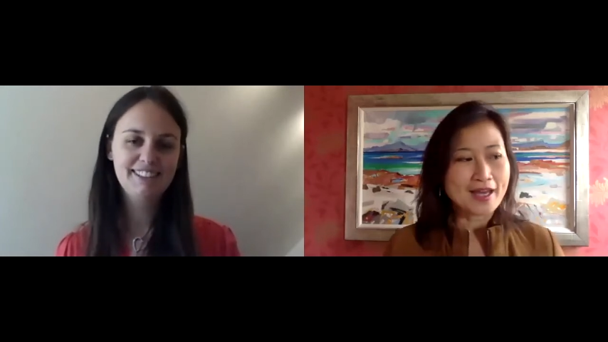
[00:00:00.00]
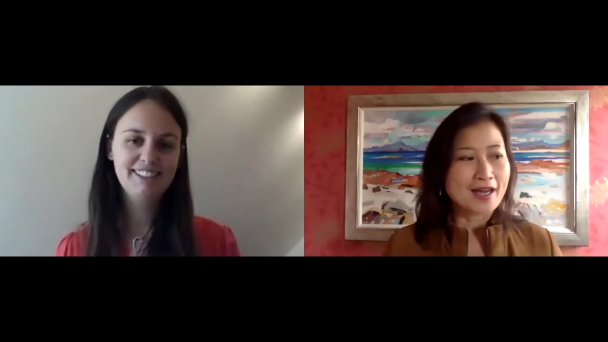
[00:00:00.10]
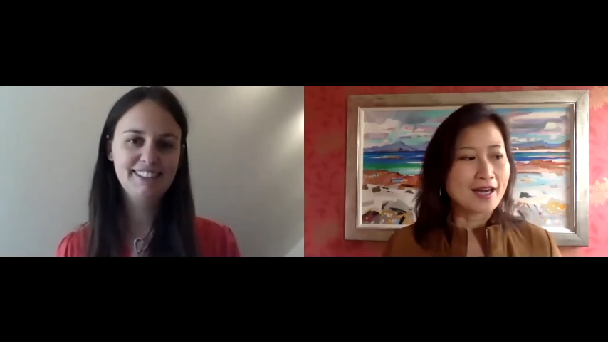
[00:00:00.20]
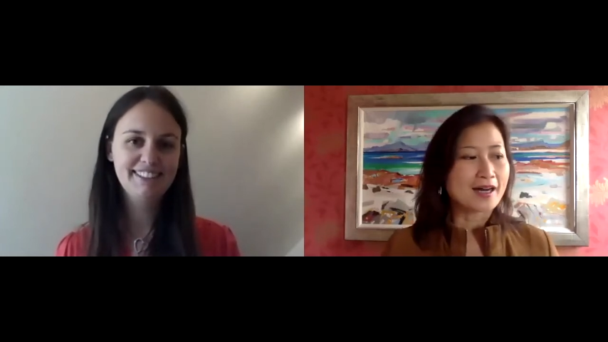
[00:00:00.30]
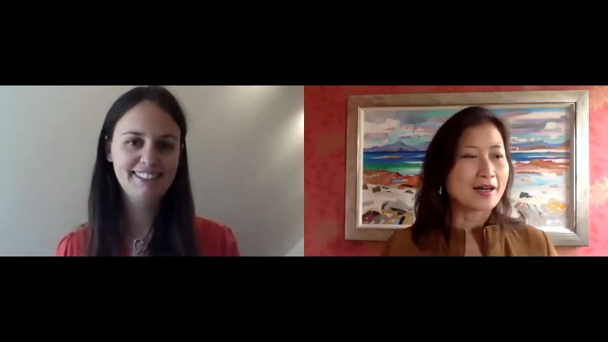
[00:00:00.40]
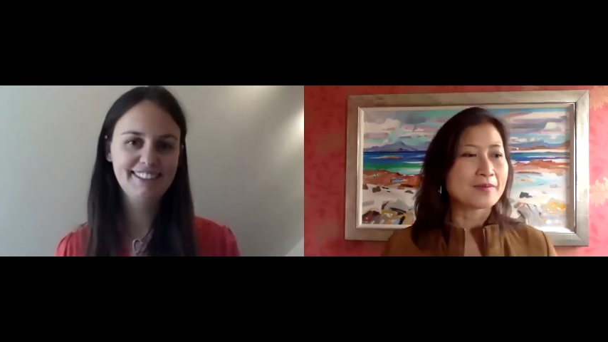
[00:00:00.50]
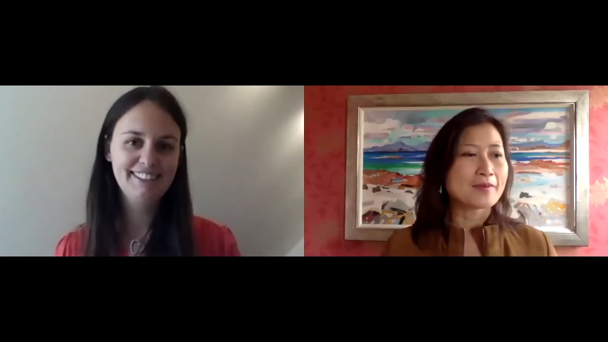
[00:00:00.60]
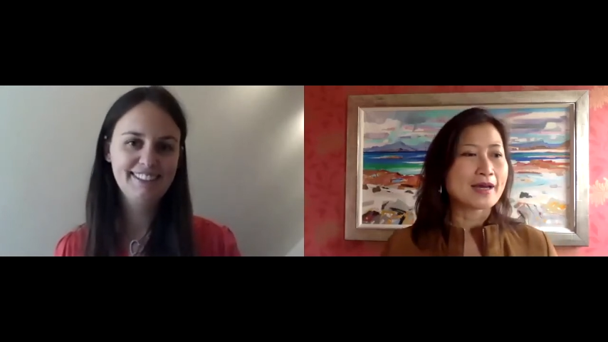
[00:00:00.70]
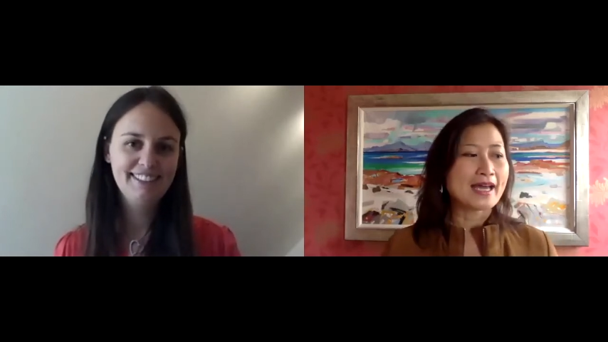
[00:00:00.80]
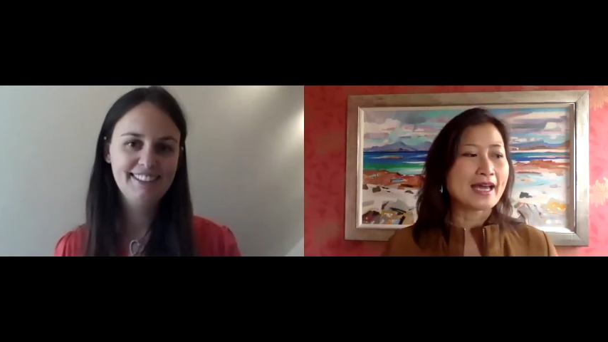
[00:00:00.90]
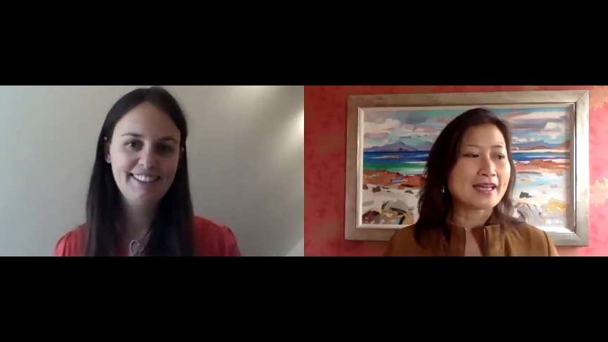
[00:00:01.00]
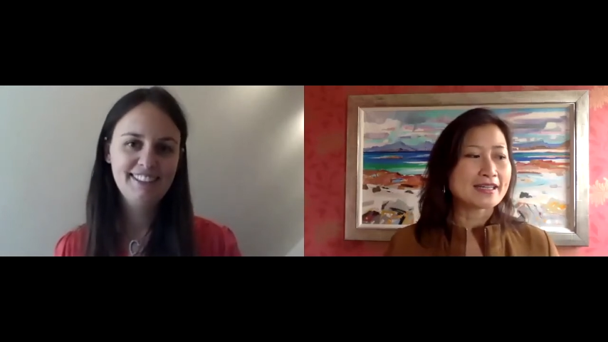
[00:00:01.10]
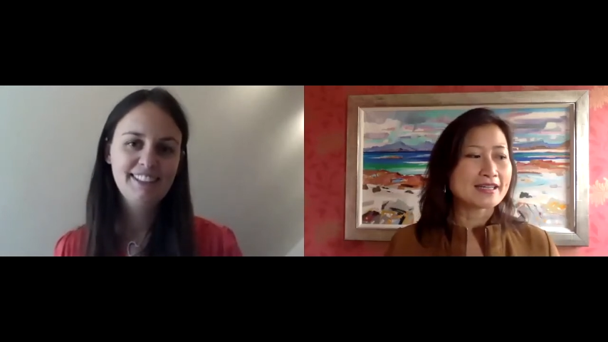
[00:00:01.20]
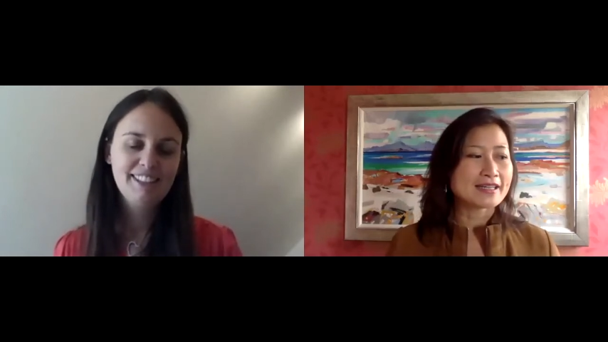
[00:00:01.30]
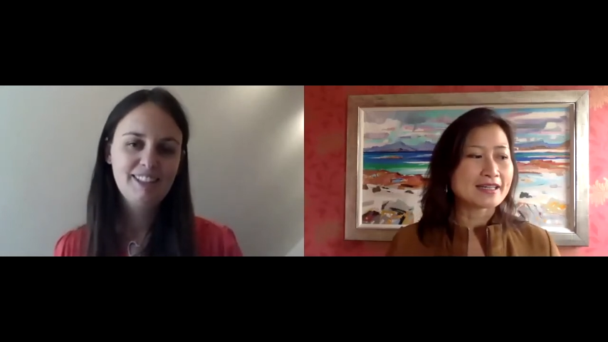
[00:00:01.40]
Speaker 1: um,
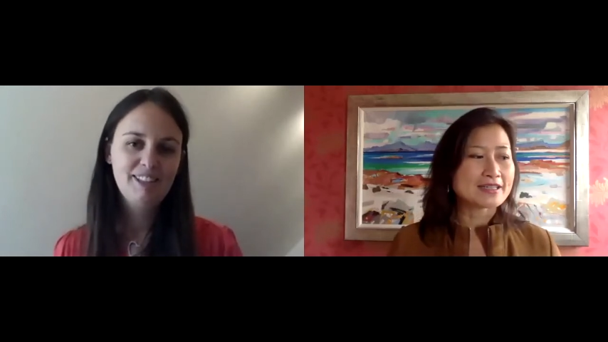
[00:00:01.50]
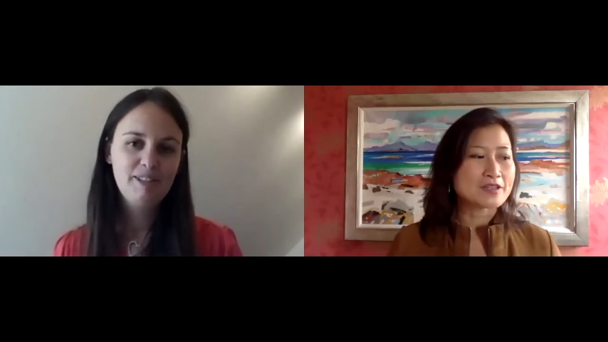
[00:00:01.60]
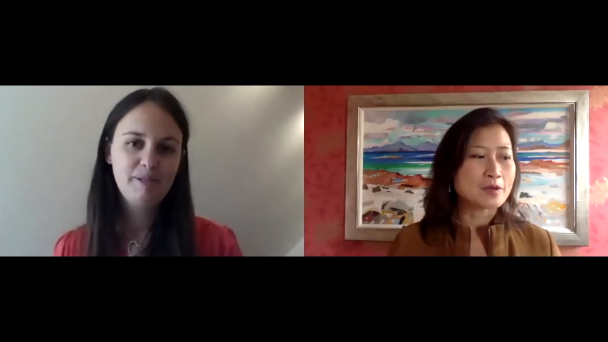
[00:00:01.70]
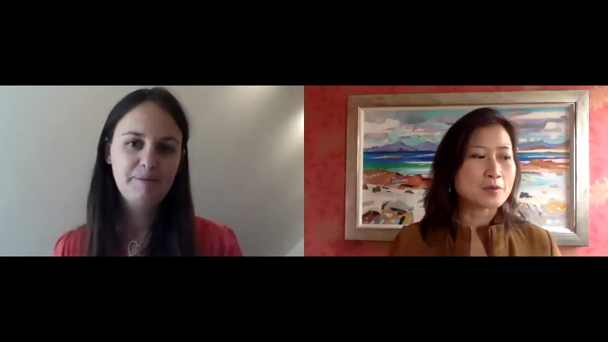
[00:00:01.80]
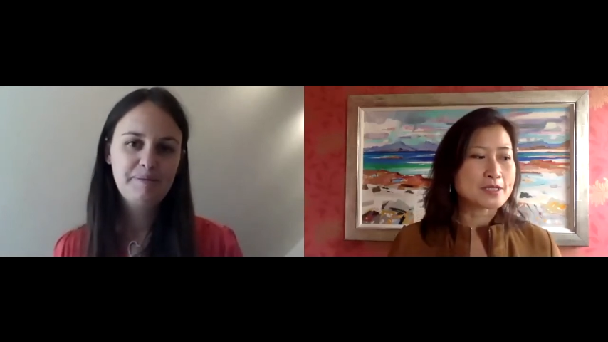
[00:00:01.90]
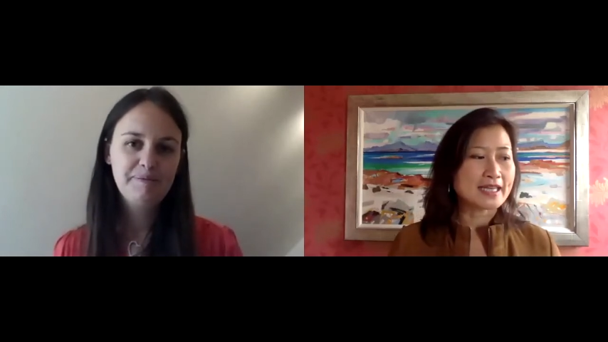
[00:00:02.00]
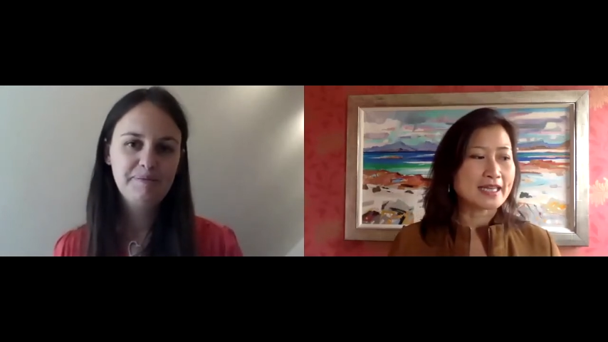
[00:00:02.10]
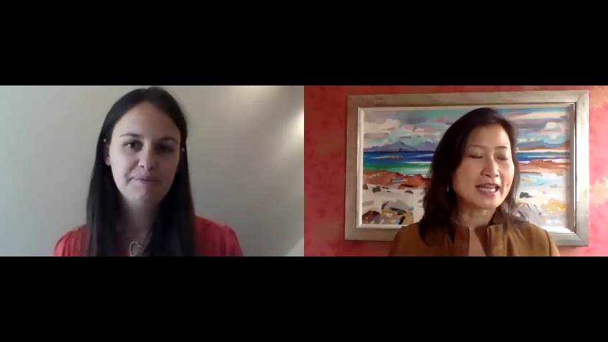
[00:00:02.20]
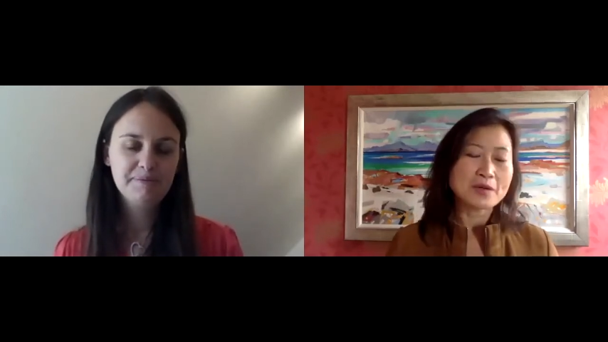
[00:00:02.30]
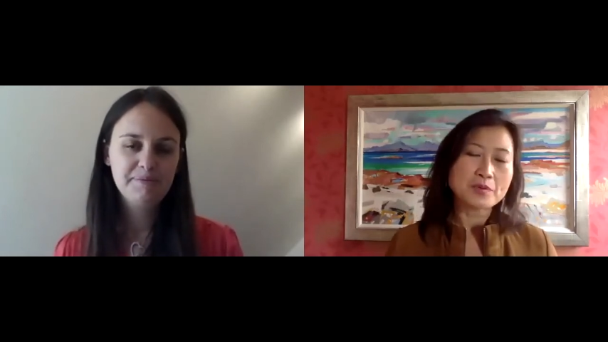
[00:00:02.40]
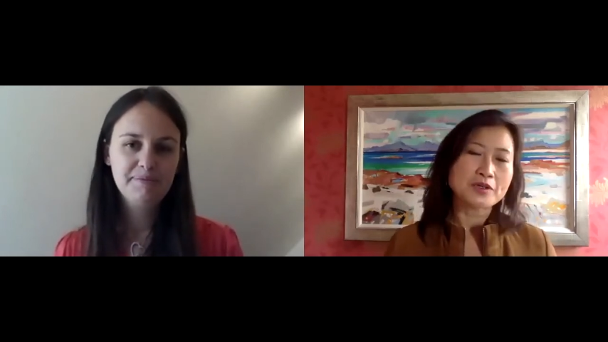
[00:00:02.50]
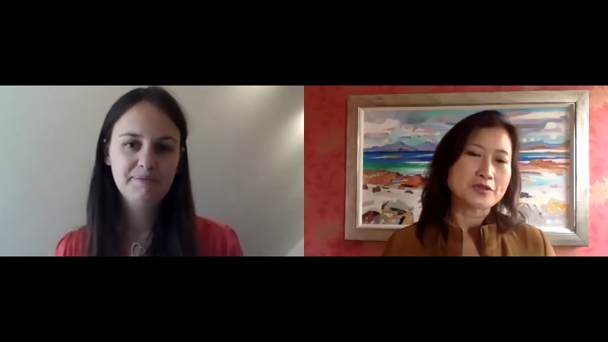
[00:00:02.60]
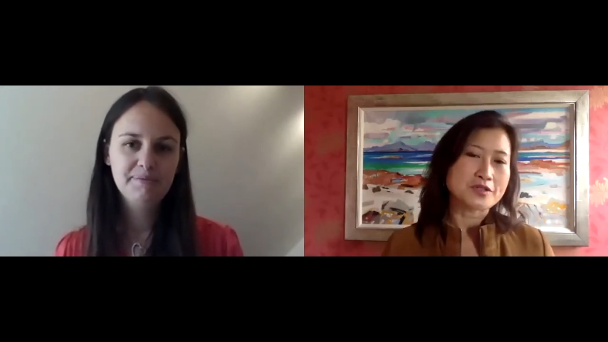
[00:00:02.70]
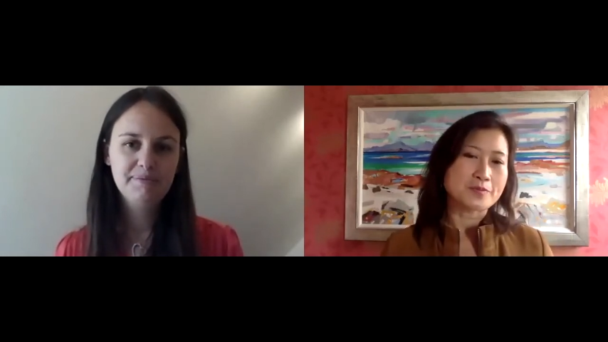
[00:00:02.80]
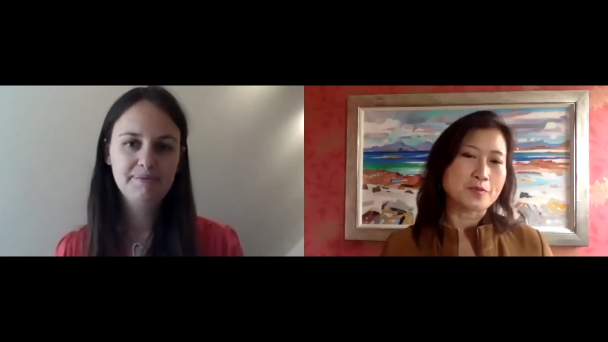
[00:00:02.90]
and it's almost like they were your
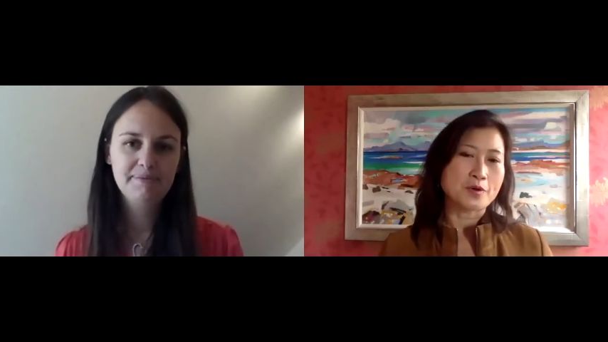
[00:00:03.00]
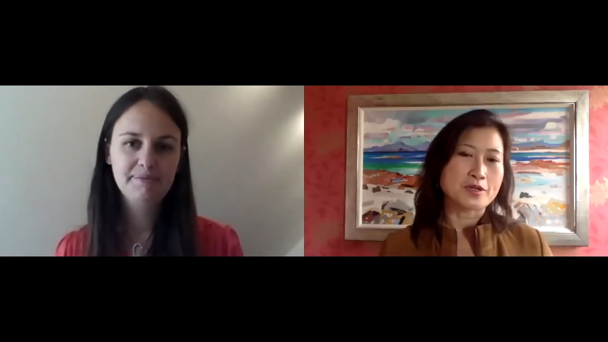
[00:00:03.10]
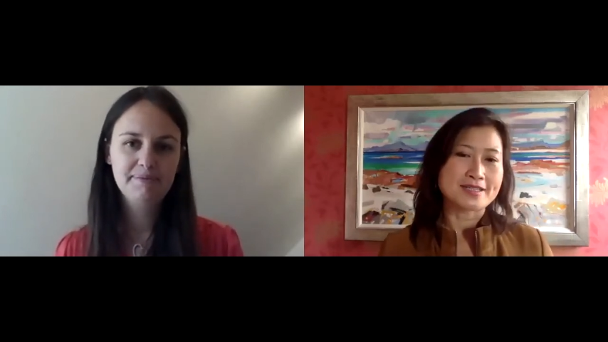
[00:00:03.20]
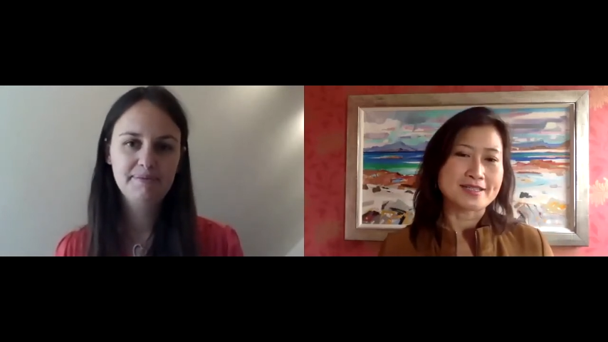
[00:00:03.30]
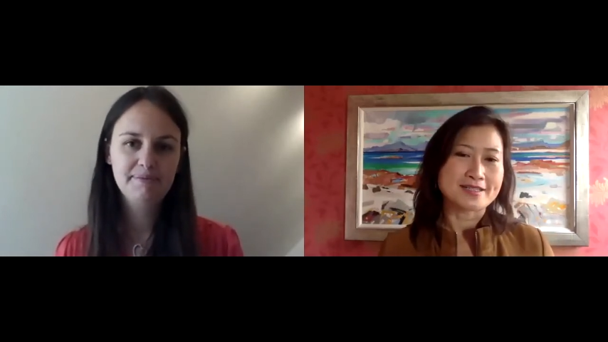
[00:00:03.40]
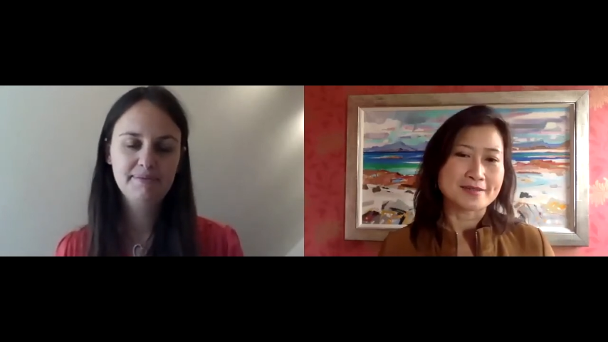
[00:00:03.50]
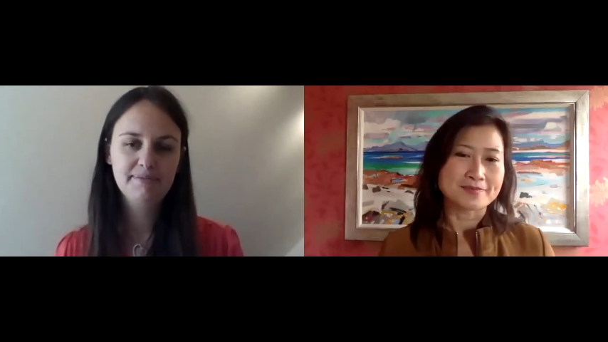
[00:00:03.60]
support system